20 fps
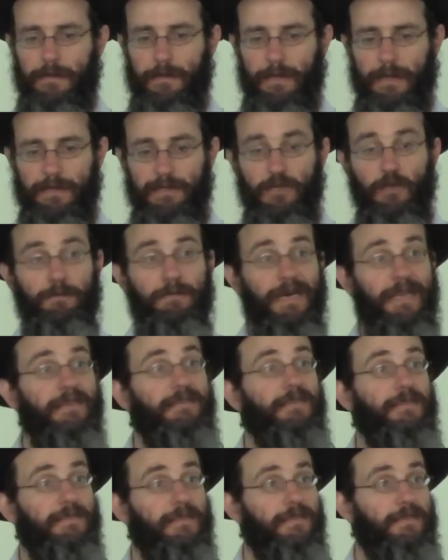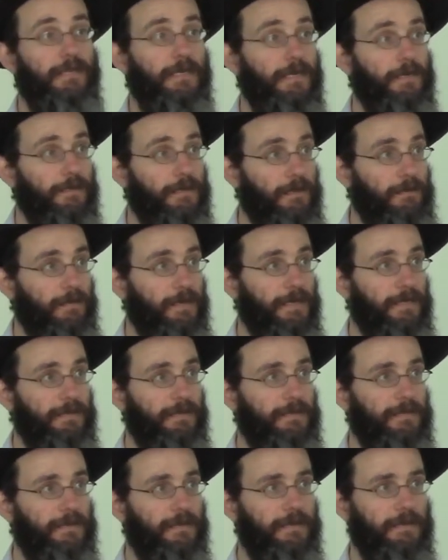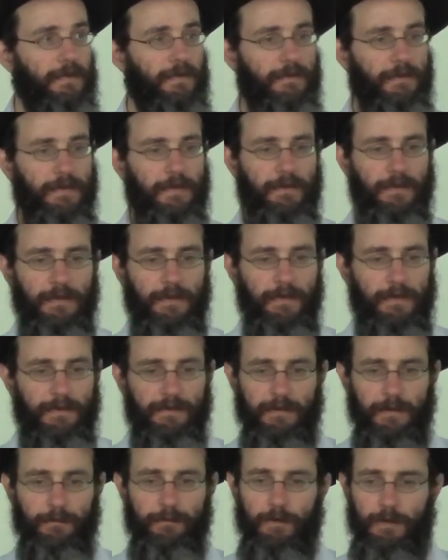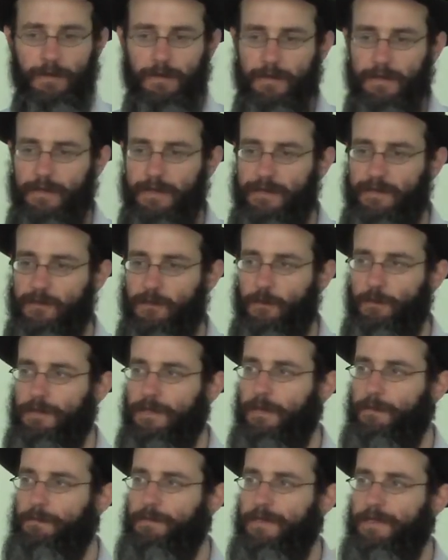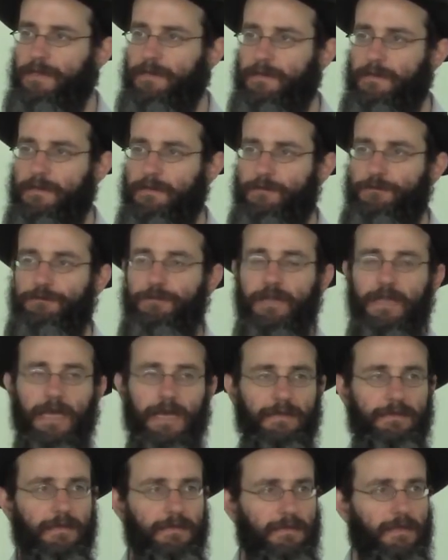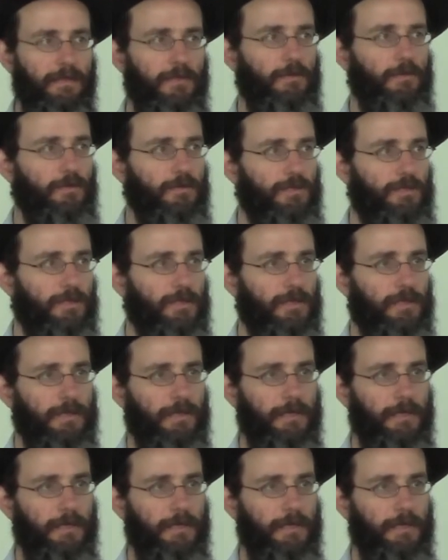and humanity deteriorates, and then at some point there needs to be a big flood, a deluge.